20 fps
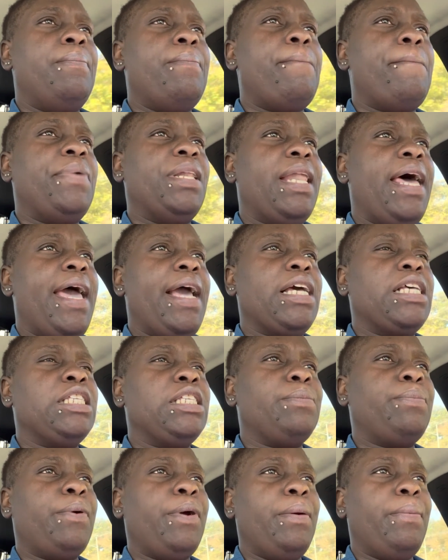black
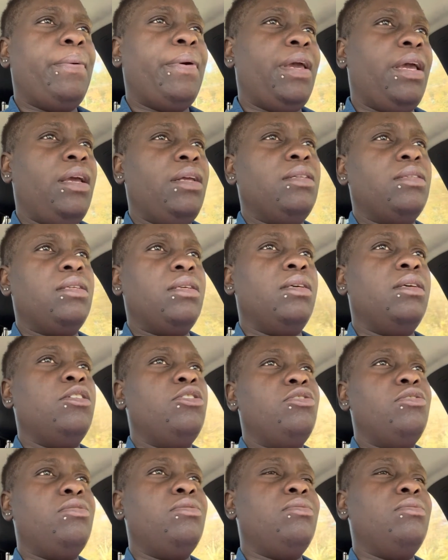spray paint
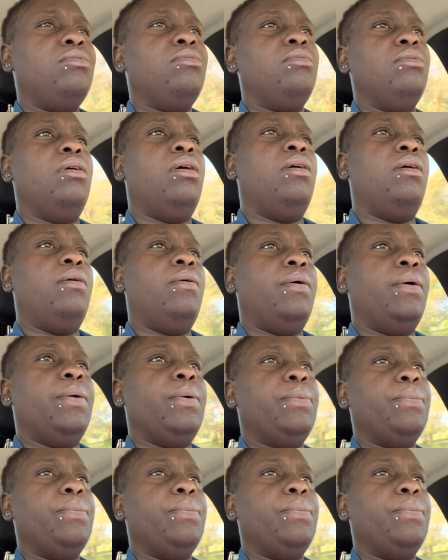to